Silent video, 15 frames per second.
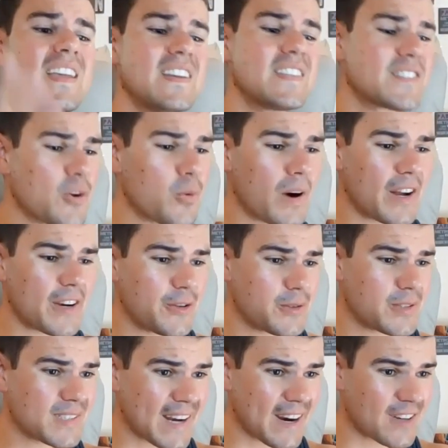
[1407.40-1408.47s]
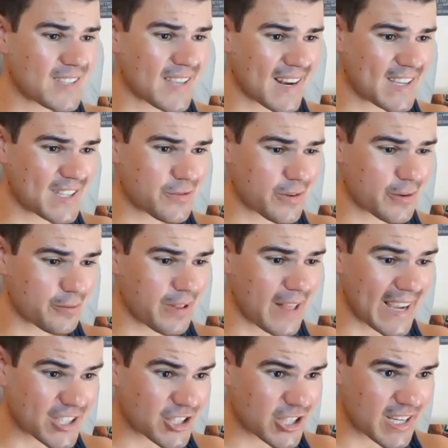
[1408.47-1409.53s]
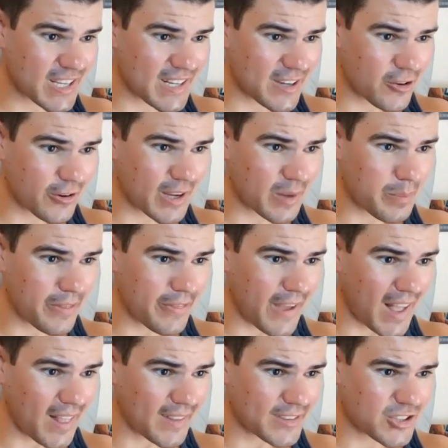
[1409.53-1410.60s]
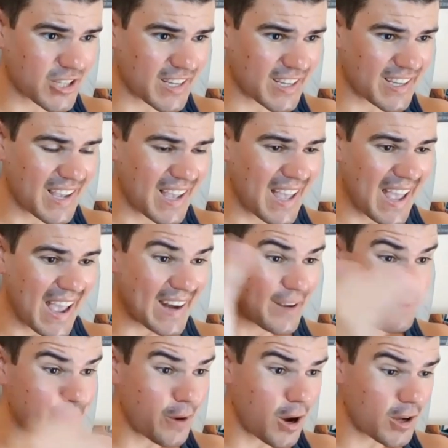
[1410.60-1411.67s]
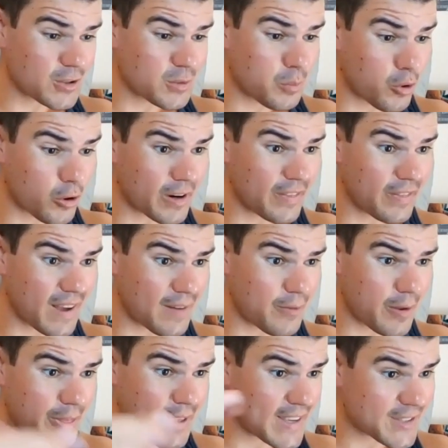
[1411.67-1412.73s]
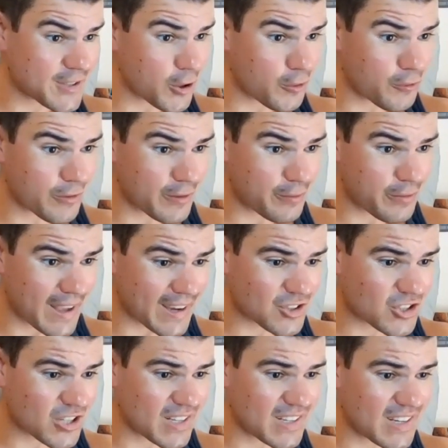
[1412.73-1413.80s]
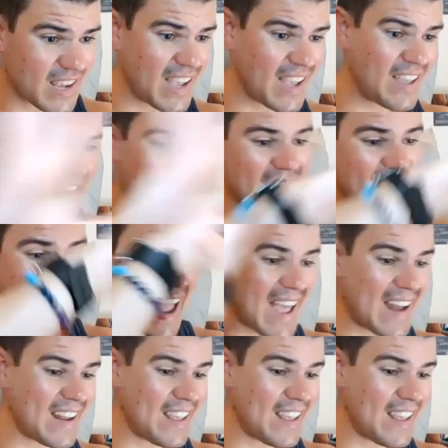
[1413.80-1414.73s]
He is the one who stares at his reflection in Greek mythology, and he falls more in love with his own reflection than